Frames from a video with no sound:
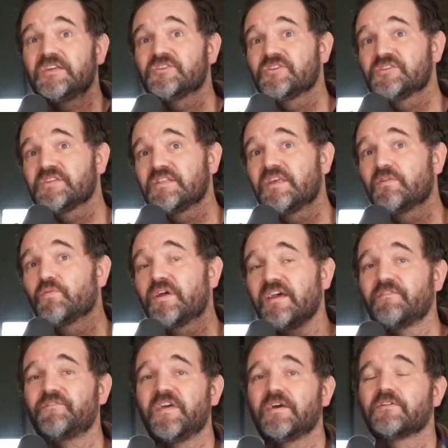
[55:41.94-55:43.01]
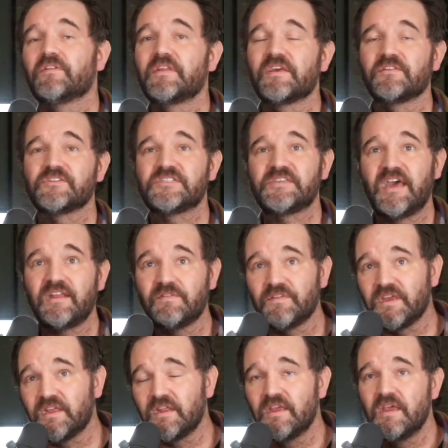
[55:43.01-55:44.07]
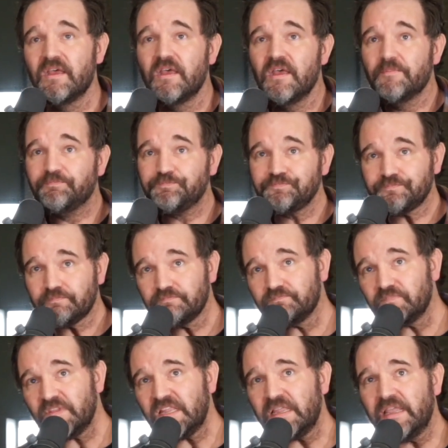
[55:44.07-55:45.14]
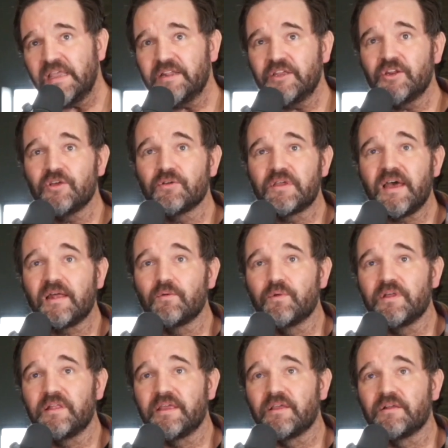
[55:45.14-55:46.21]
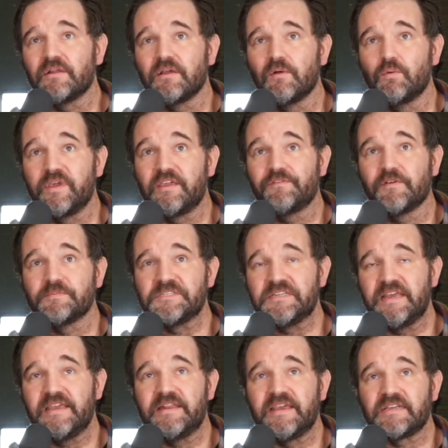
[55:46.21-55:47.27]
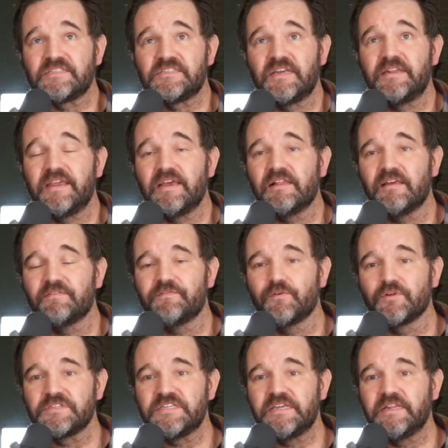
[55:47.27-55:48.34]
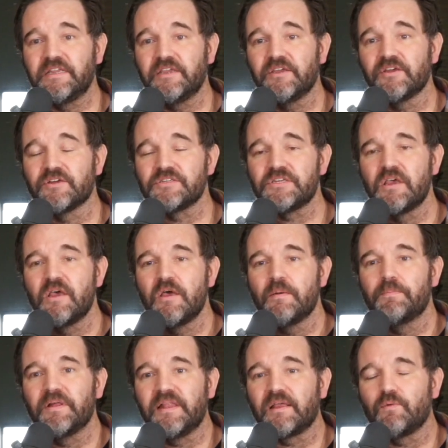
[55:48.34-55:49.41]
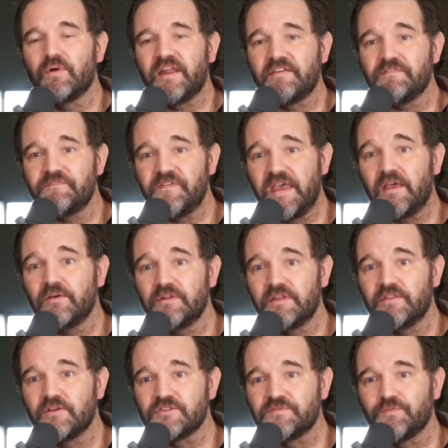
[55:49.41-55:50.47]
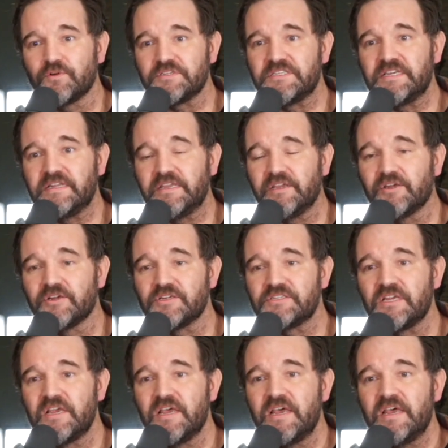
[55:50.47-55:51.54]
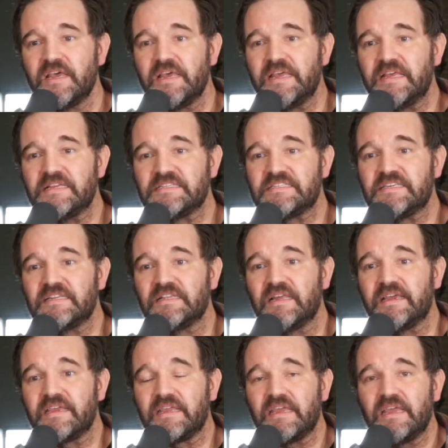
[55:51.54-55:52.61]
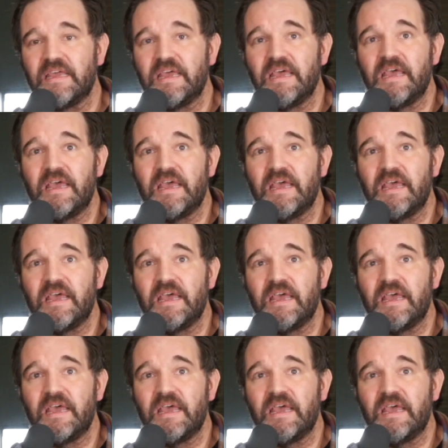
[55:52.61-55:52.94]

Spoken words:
changes. And then what I found on the other side of it, and God willing, a week from today, next Sunday, I'll have 14 years. But like what I found in those 14 years is that like